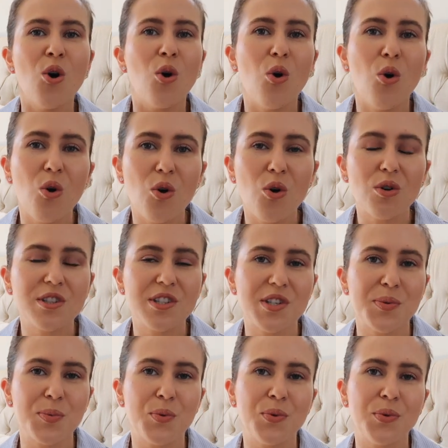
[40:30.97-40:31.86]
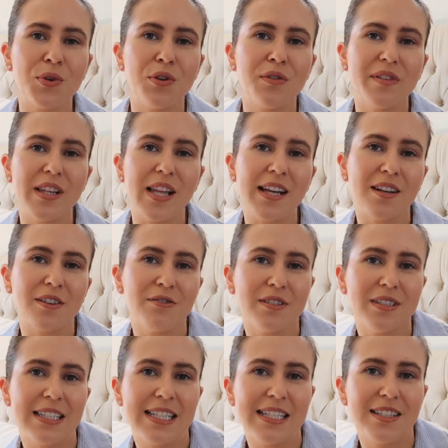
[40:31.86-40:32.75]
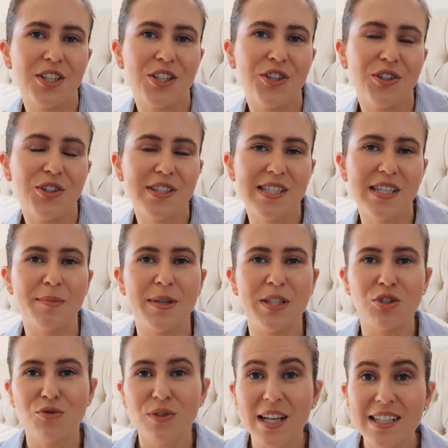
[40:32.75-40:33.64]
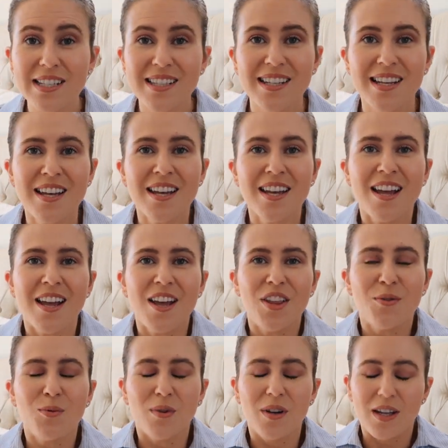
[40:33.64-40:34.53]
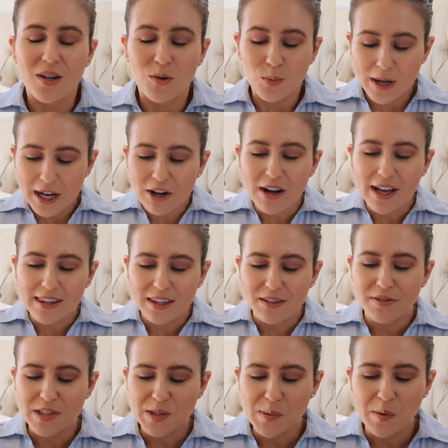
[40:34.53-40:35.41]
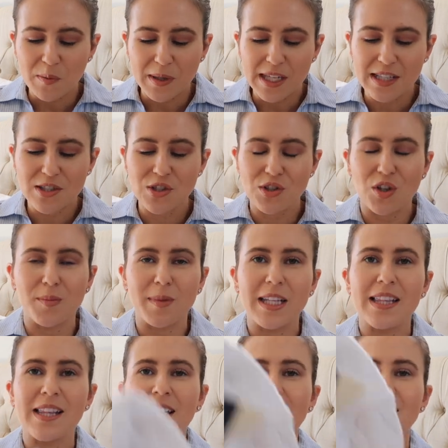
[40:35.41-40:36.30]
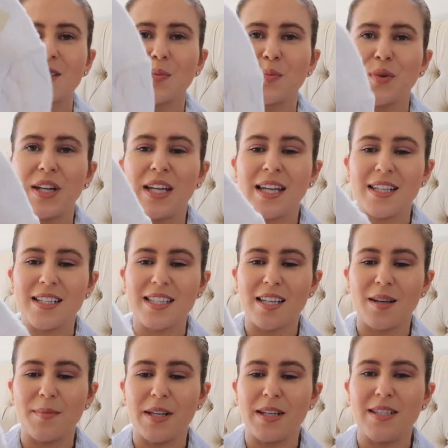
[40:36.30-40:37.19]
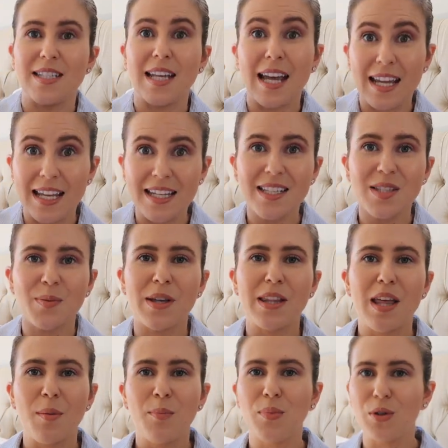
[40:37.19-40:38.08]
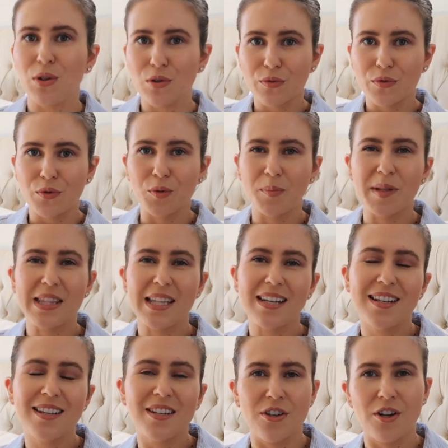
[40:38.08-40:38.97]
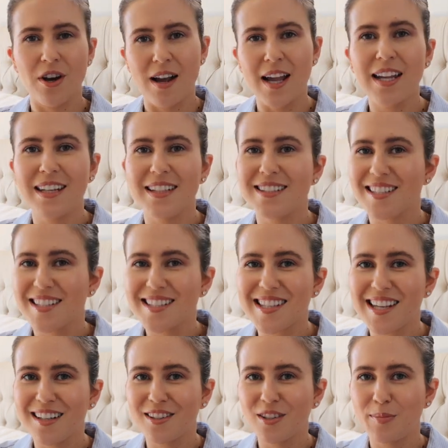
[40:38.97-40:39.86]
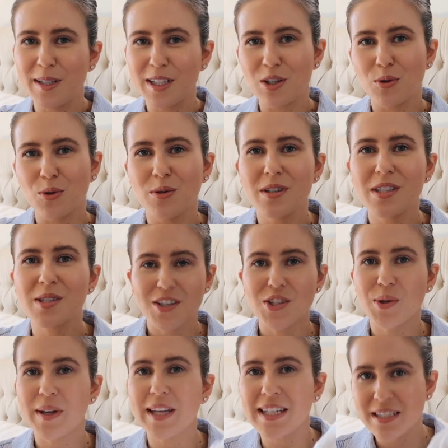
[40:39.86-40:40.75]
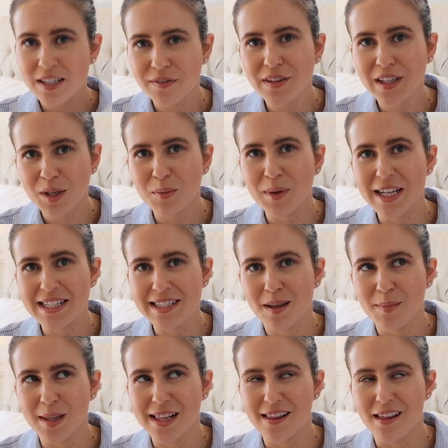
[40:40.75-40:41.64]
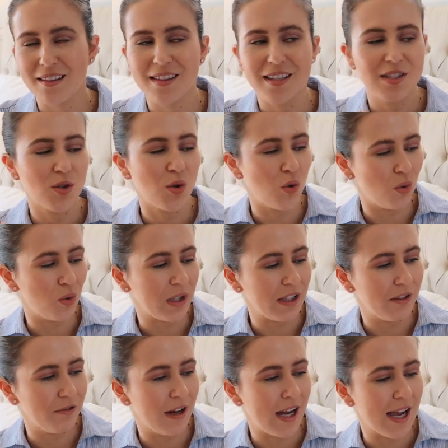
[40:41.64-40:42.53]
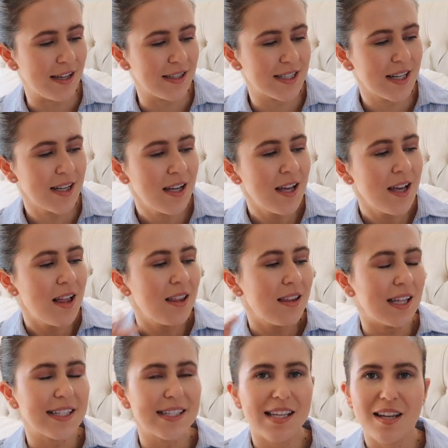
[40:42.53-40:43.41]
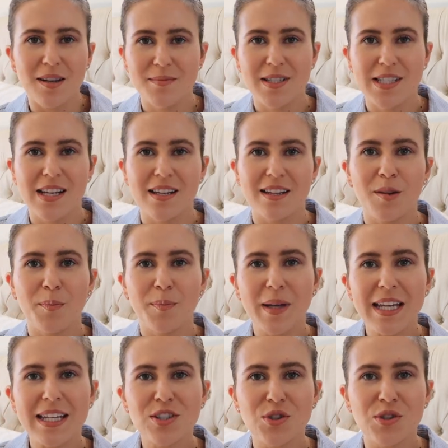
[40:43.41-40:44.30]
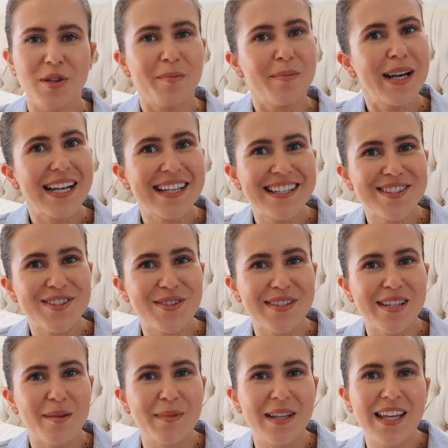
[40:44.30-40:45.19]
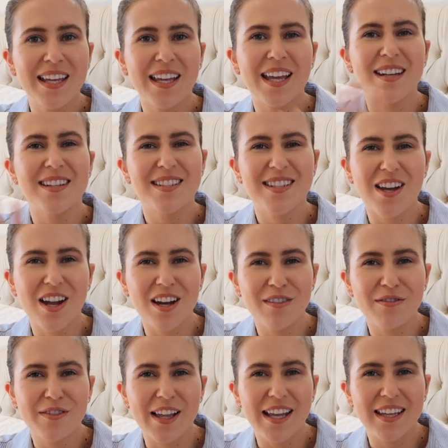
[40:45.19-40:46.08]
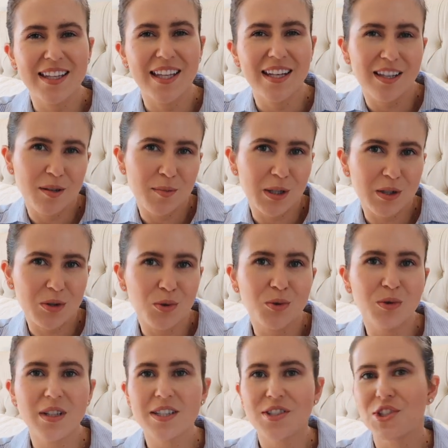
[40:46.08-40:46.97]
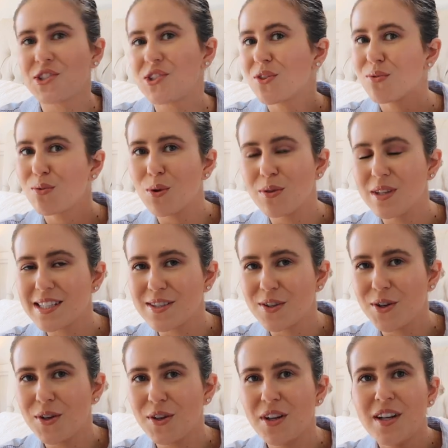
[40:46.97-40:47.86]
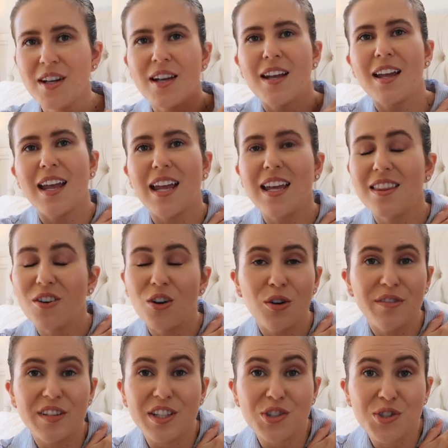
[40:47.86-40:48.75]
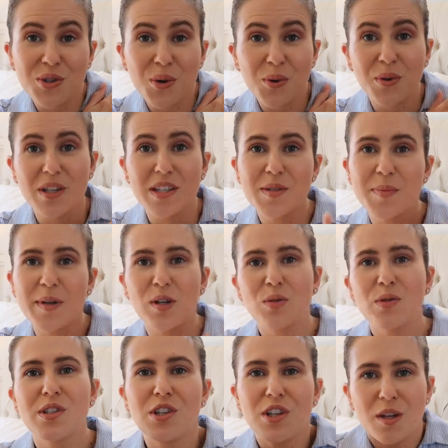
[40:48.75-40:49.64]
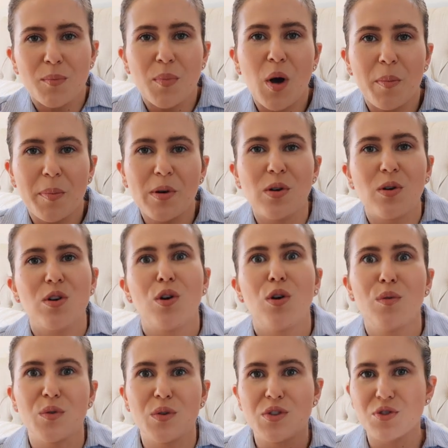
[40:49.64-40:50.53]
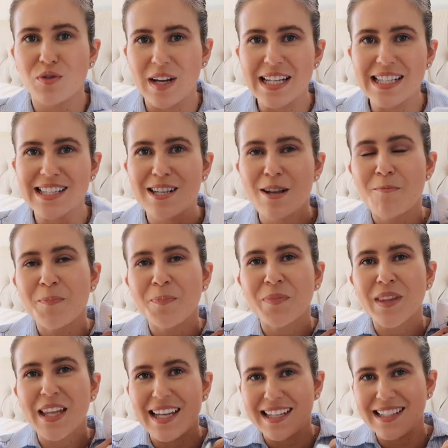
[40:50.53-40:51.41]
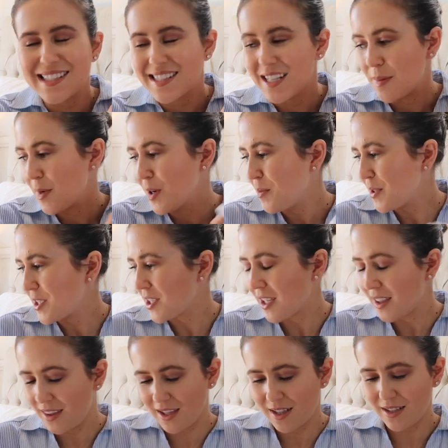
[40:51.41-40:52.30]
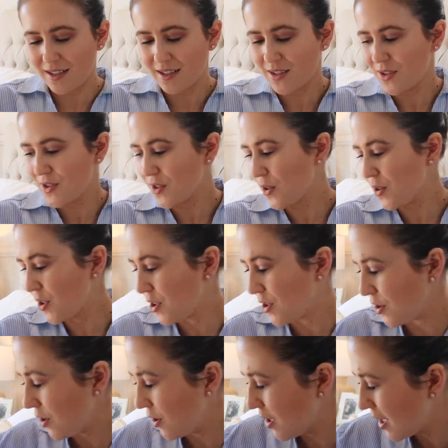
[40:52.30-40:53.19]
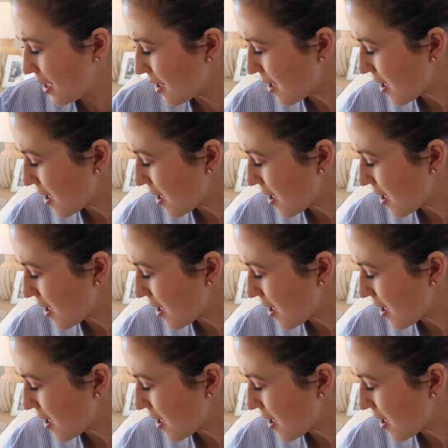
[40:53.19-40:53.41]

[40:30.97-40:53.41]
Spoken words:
Or just worn over like a really cute summer dress. Where I live as well, we get so many like spring and summer days where they're beautiful, but then at night it does get a little bit cooler. So I can definitely wear something like this all year round. Like say I'm down at the beach or the markets or something and it's kind of like getting a bit cooler, just throw this on either over your shoulders, but also you can pop it on over a dress in summer, which I think is so cute.